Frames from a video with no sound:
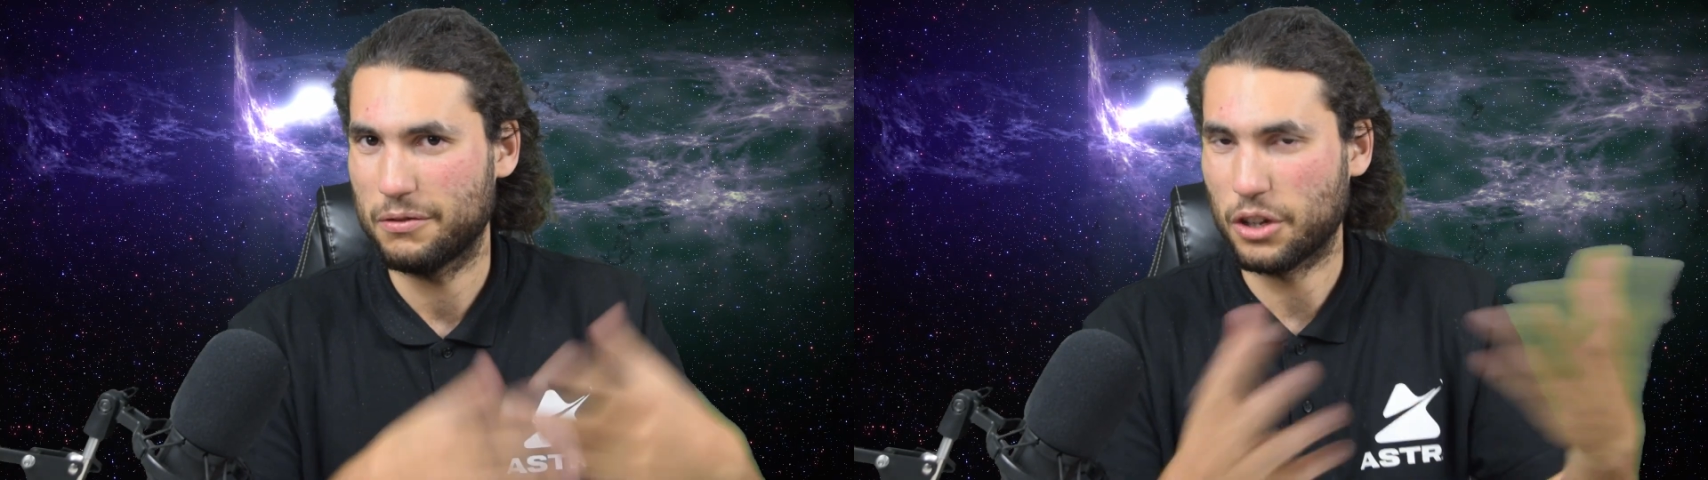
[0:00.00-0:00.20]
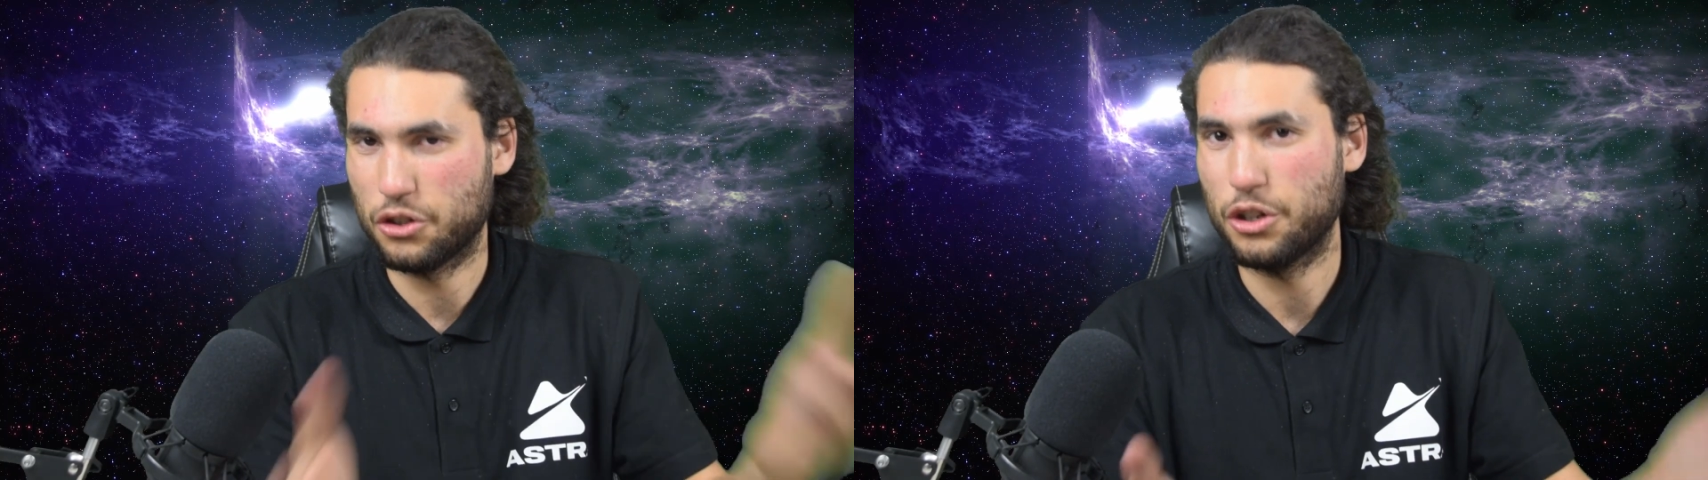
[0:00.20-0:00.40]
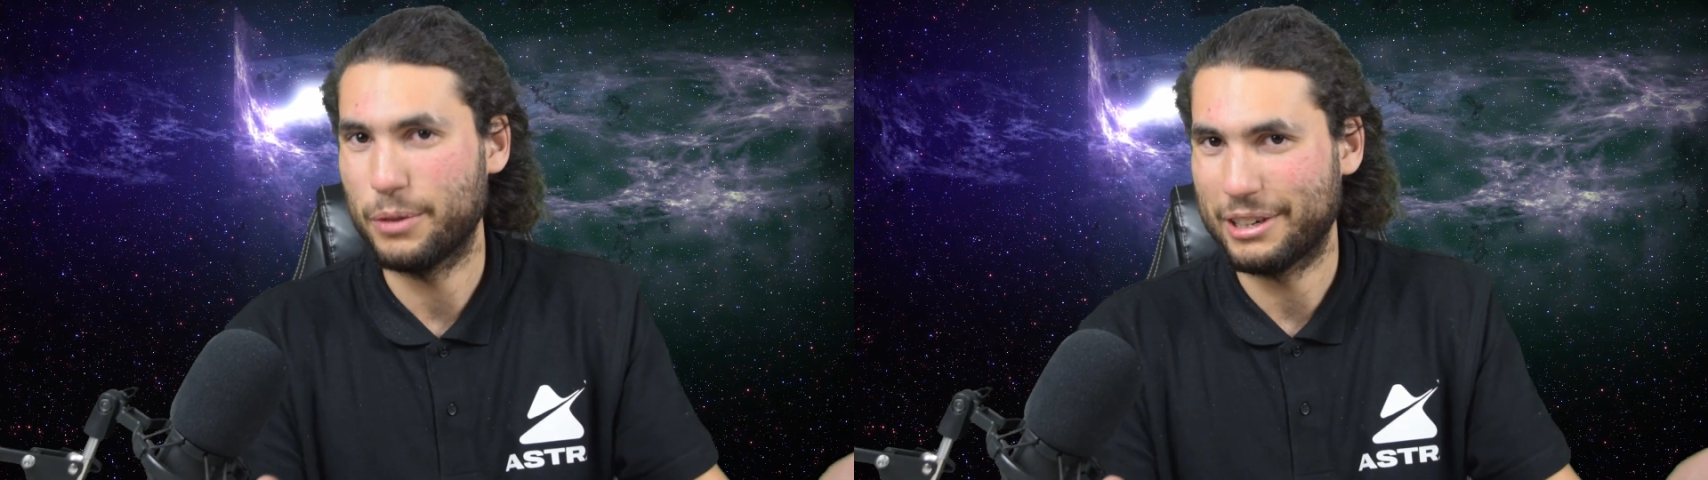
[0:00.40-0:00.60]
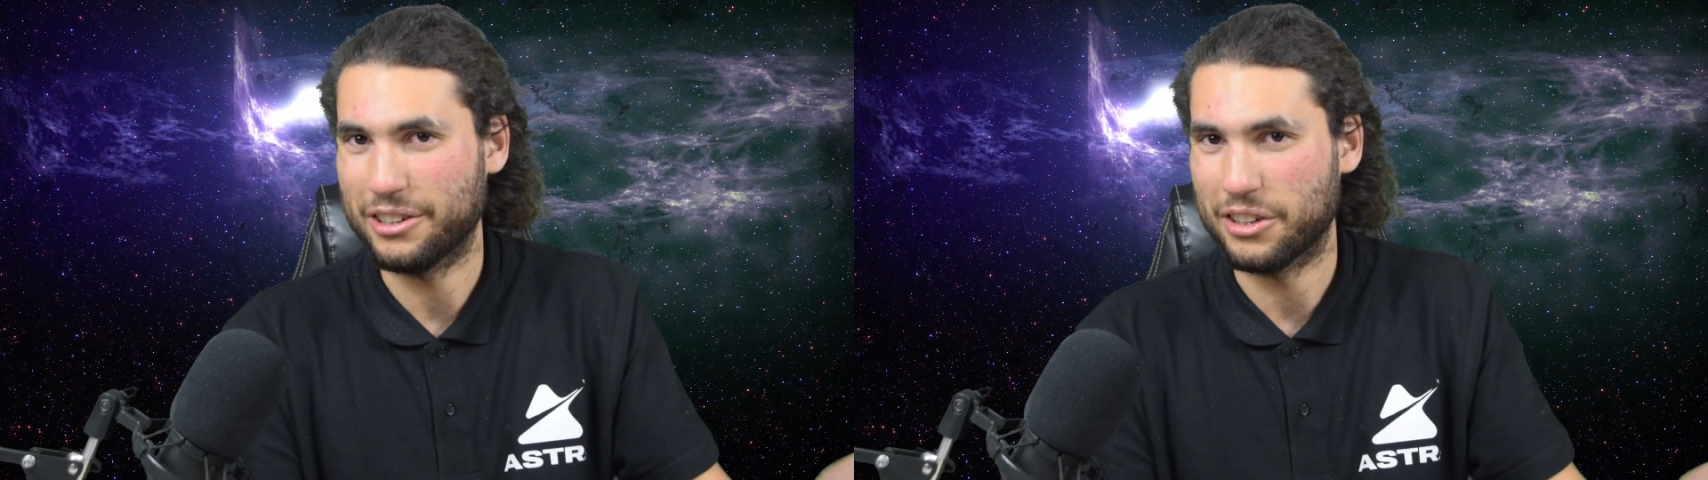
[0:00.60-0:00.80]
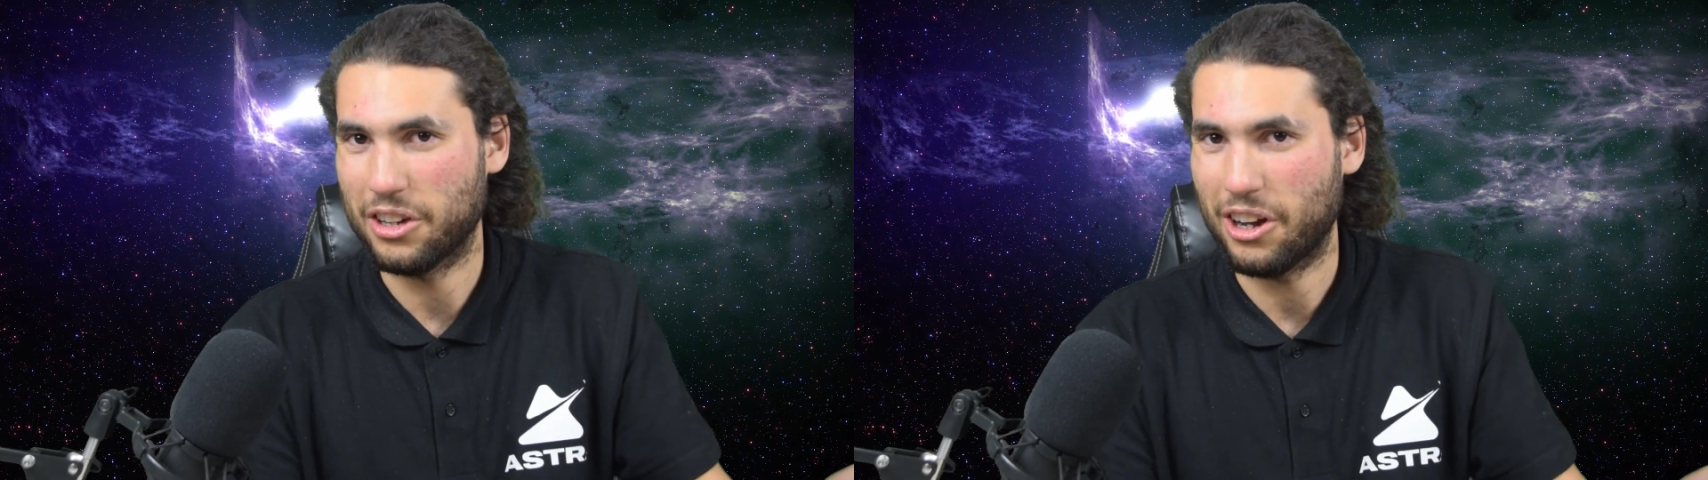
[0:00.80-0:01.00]
contributing to
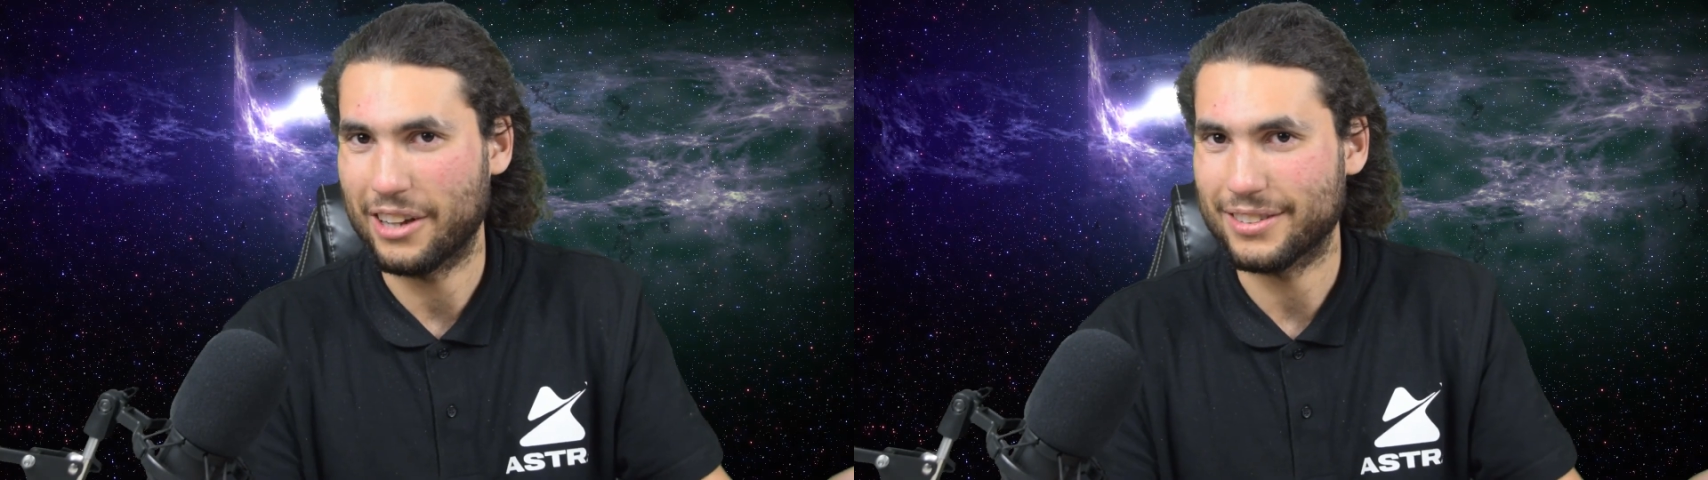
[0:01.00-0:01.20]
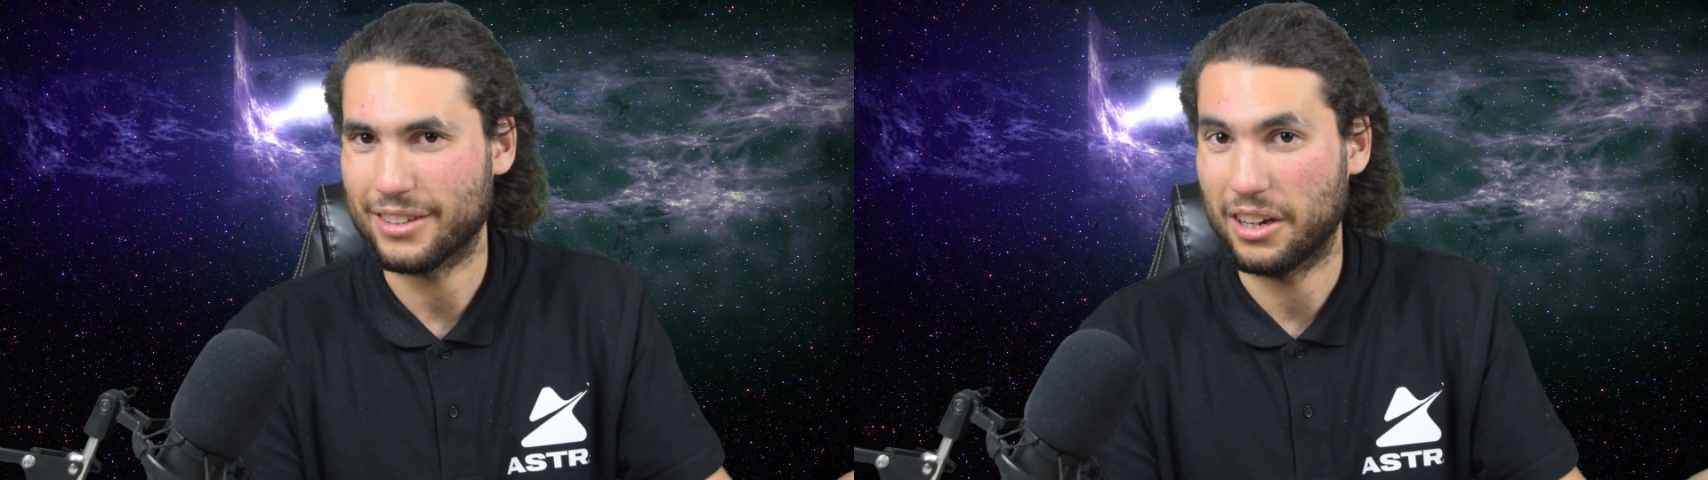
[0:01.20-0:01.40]
the cost